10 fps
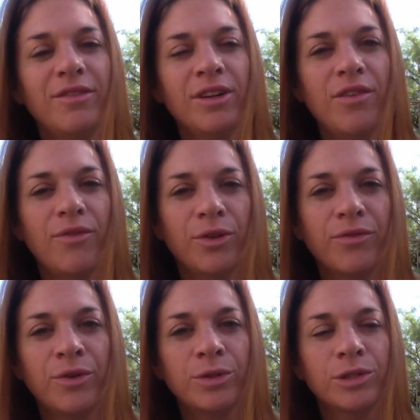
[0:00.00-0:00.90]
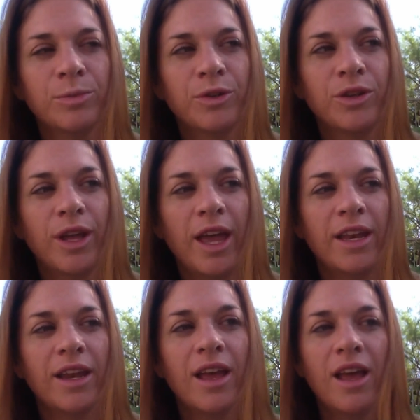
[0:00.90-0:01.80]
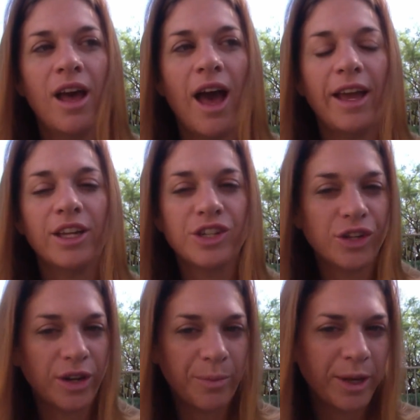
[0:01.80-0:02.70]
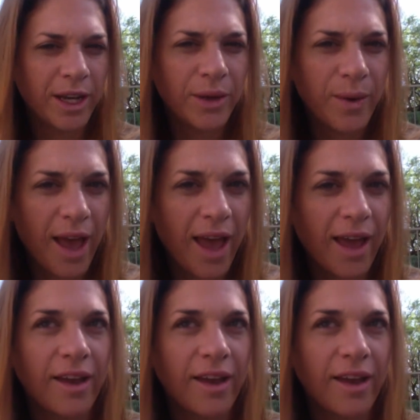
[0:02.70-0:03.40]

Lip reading: Very vulnerable, and I could have showed up in any way.